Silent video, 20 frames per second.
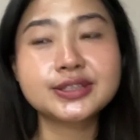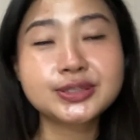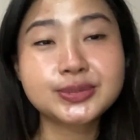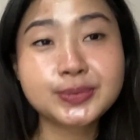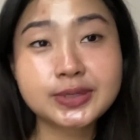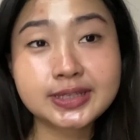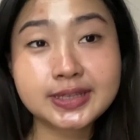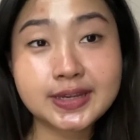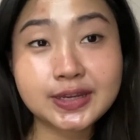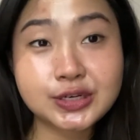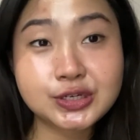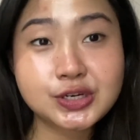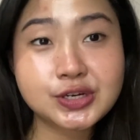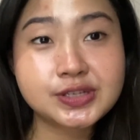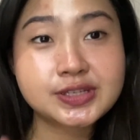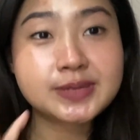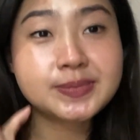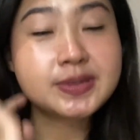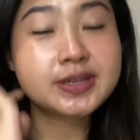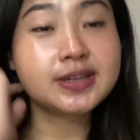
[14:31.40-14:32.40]
really
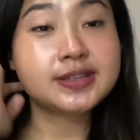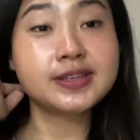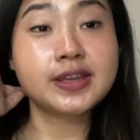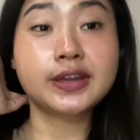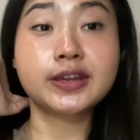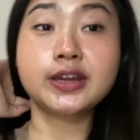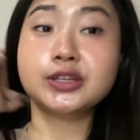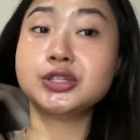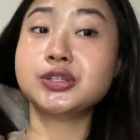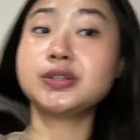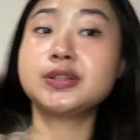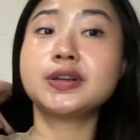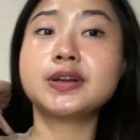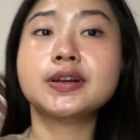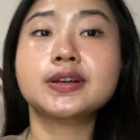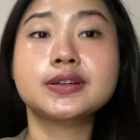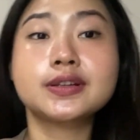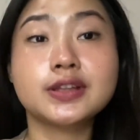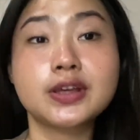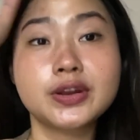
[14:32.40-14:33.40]
interesting because I got to
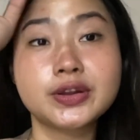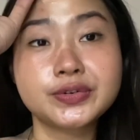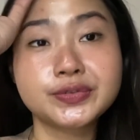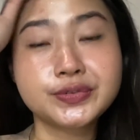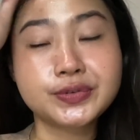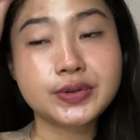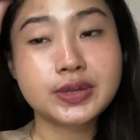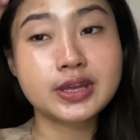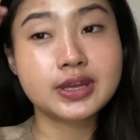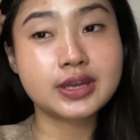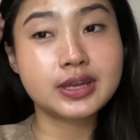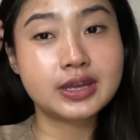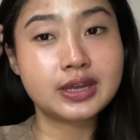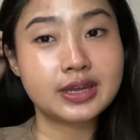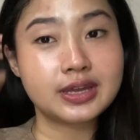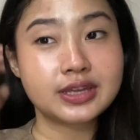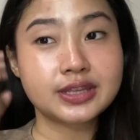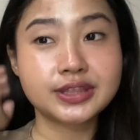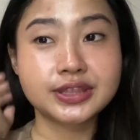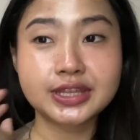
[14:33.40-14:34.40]
learn a lot of
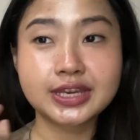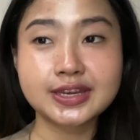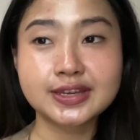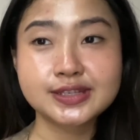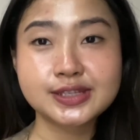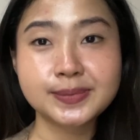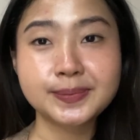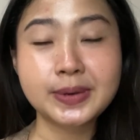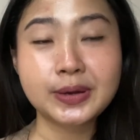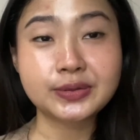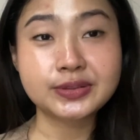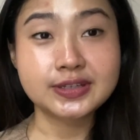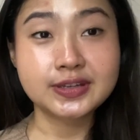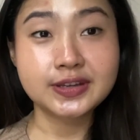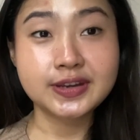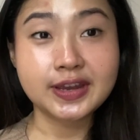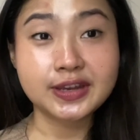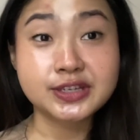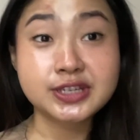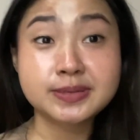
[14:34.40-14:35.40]
things about the
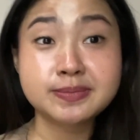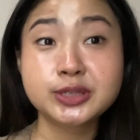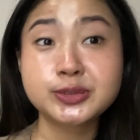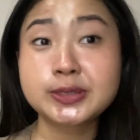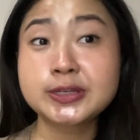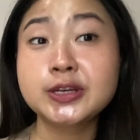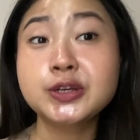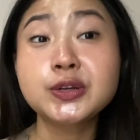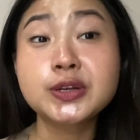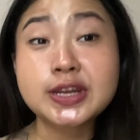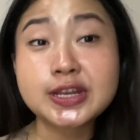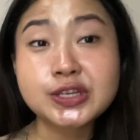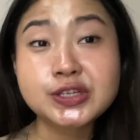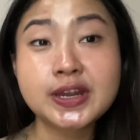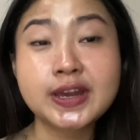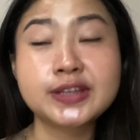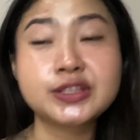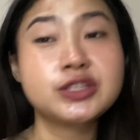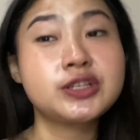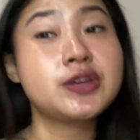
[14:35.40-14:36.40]
connection between Indonesia
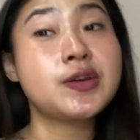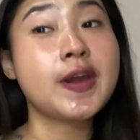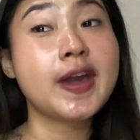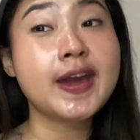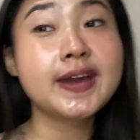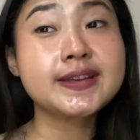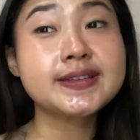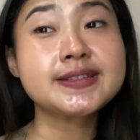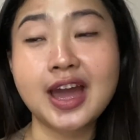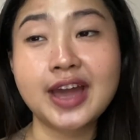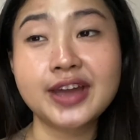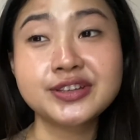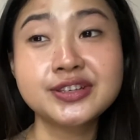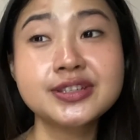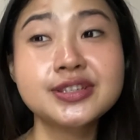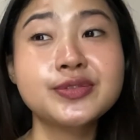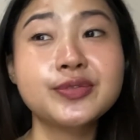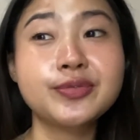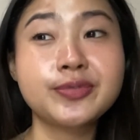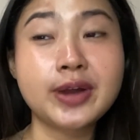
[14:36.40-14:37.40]
and the US. I
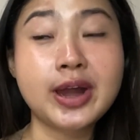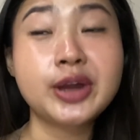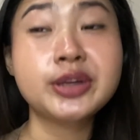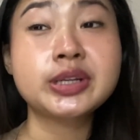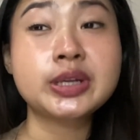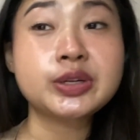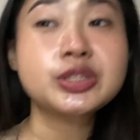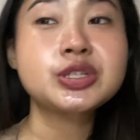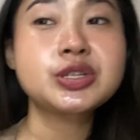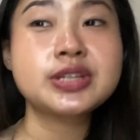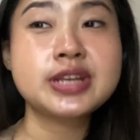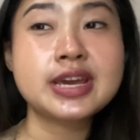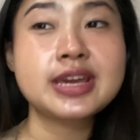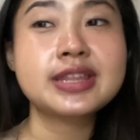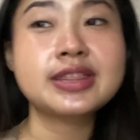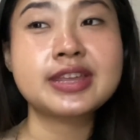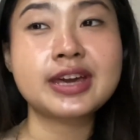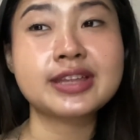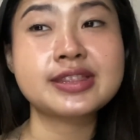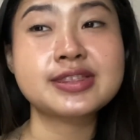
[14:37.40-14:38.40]
just found out today
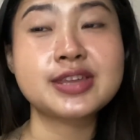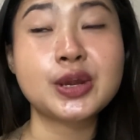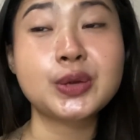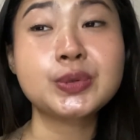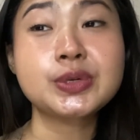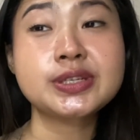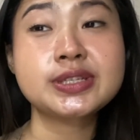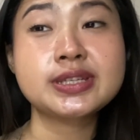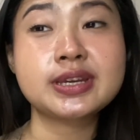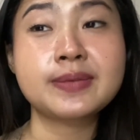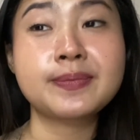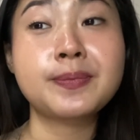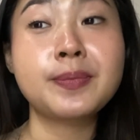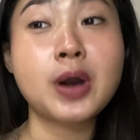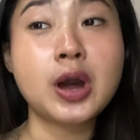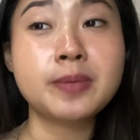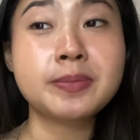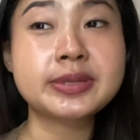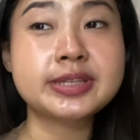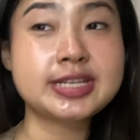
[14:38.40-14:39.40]
that there was a
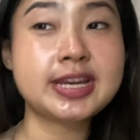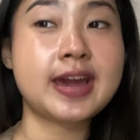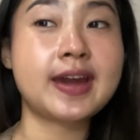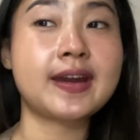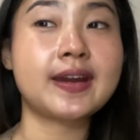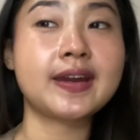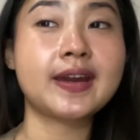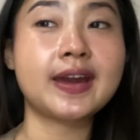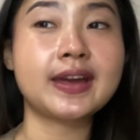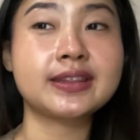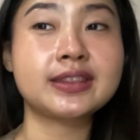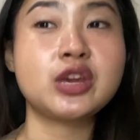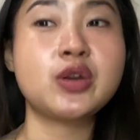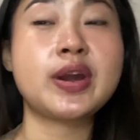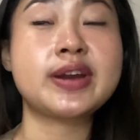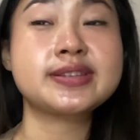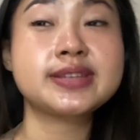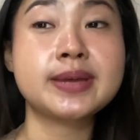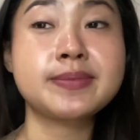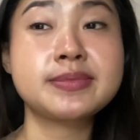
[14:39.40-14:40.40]
bomb attack at the
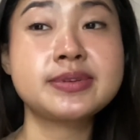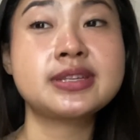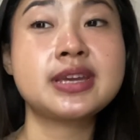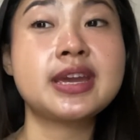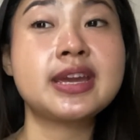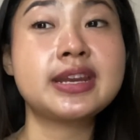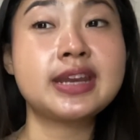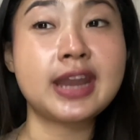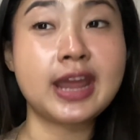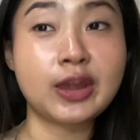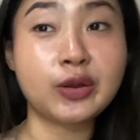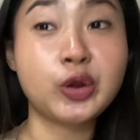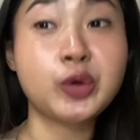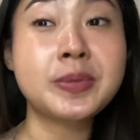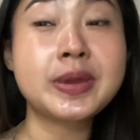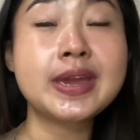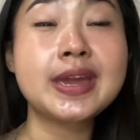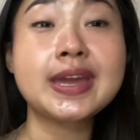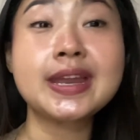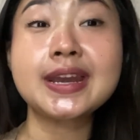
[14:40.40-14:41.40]
US Embassy in
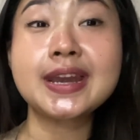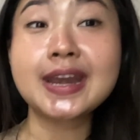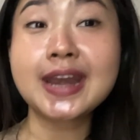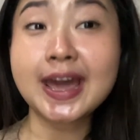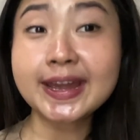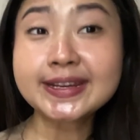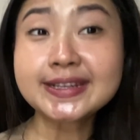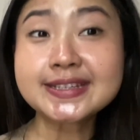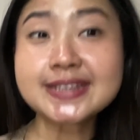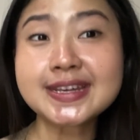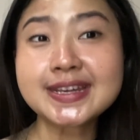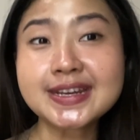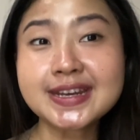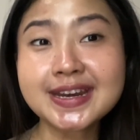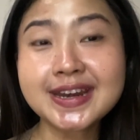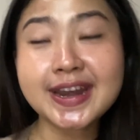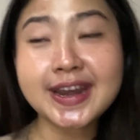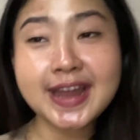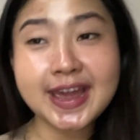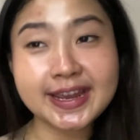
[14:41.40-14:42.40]
Nairobi in
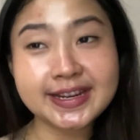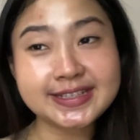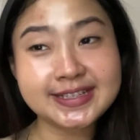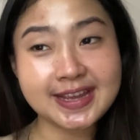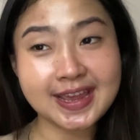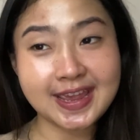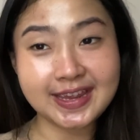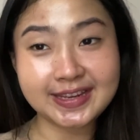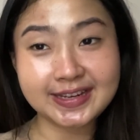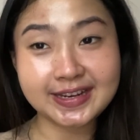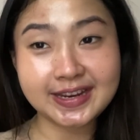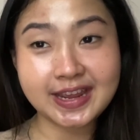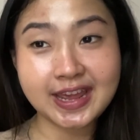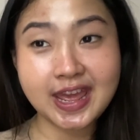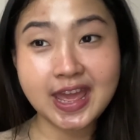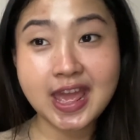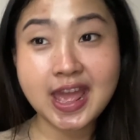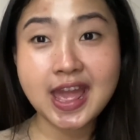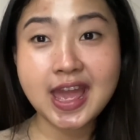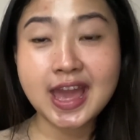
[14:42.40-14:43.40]
1998.
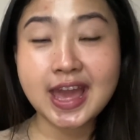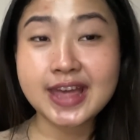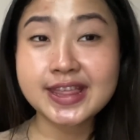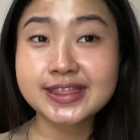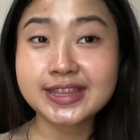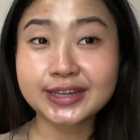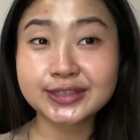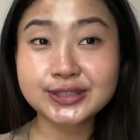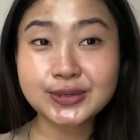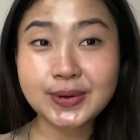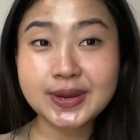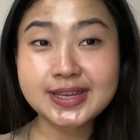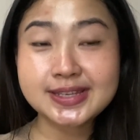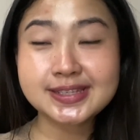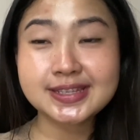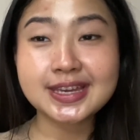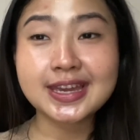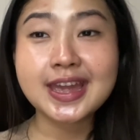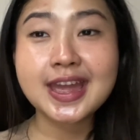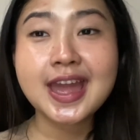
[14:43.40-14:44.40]
And that's
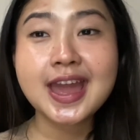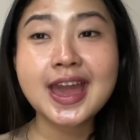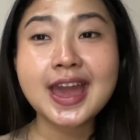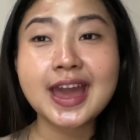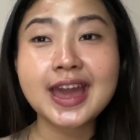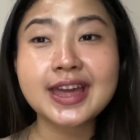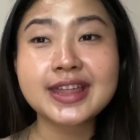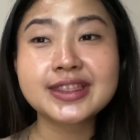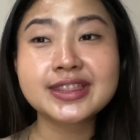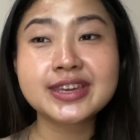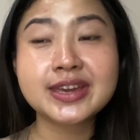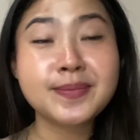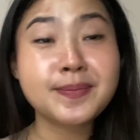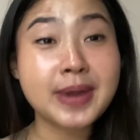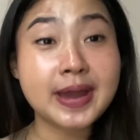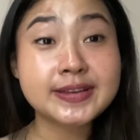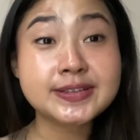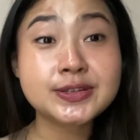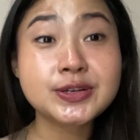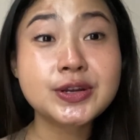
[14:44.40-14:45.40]
crazy. And the
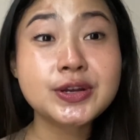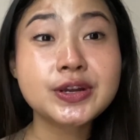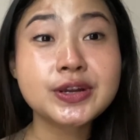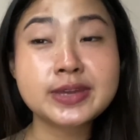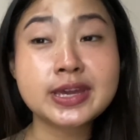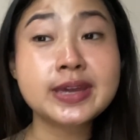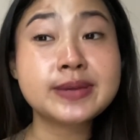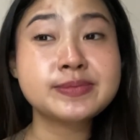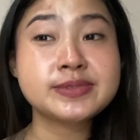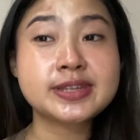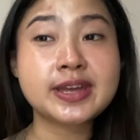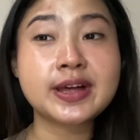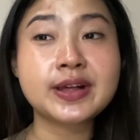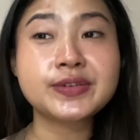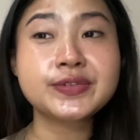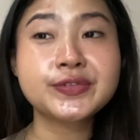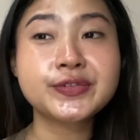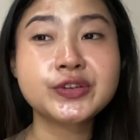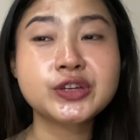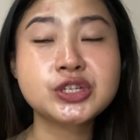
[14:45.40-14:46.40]
ambassador
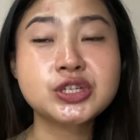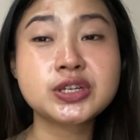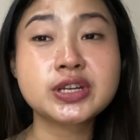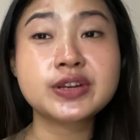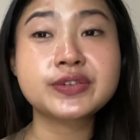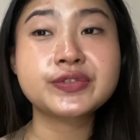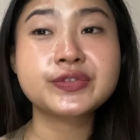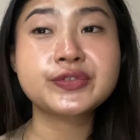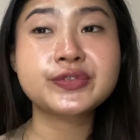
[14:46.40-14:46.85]
himself should have